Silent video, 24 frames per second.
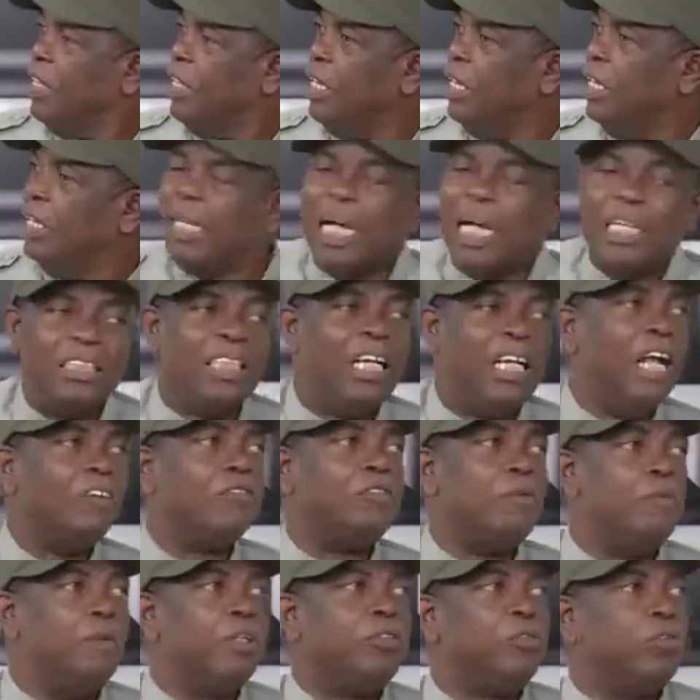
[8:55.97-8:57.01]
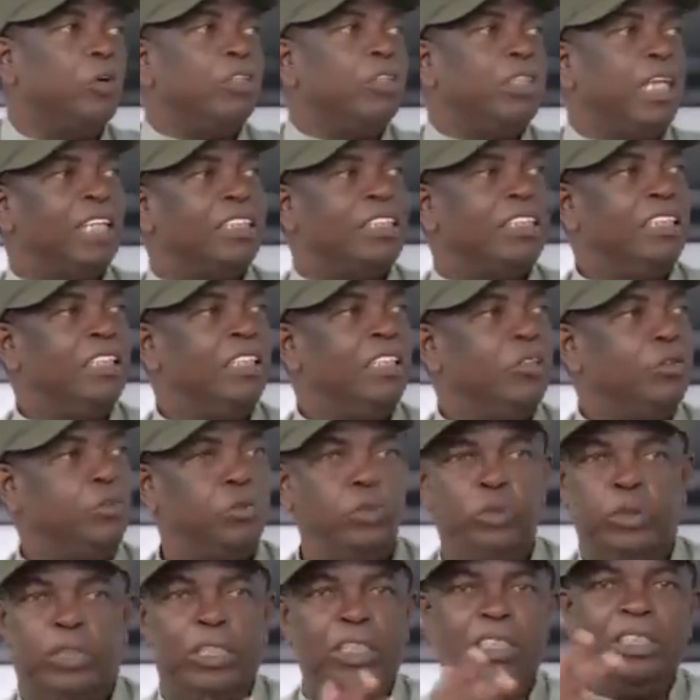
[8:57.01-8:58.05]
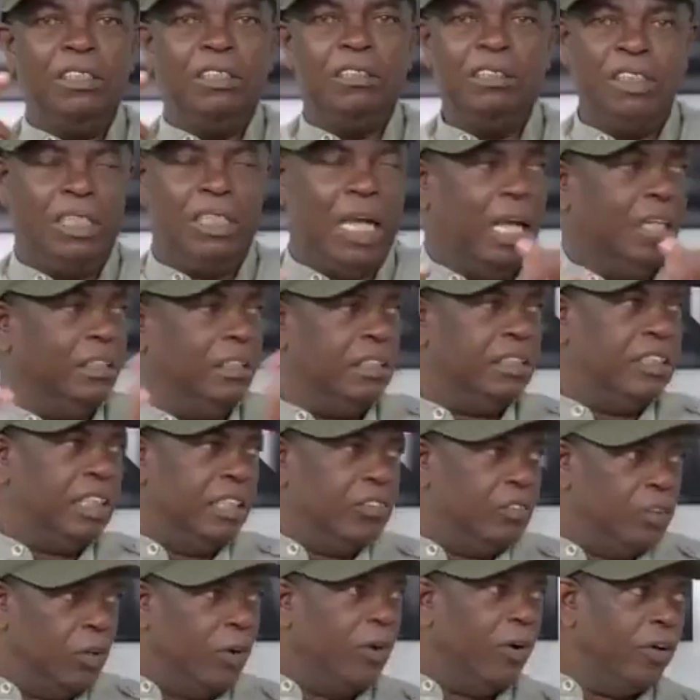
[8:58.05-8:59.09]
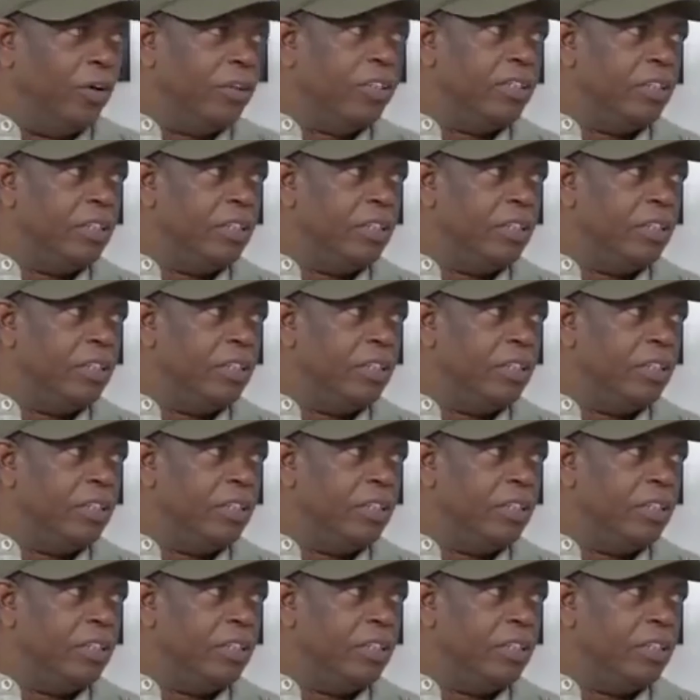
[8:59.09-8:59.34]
It doesn't have to be soldiers tooting guns and so on.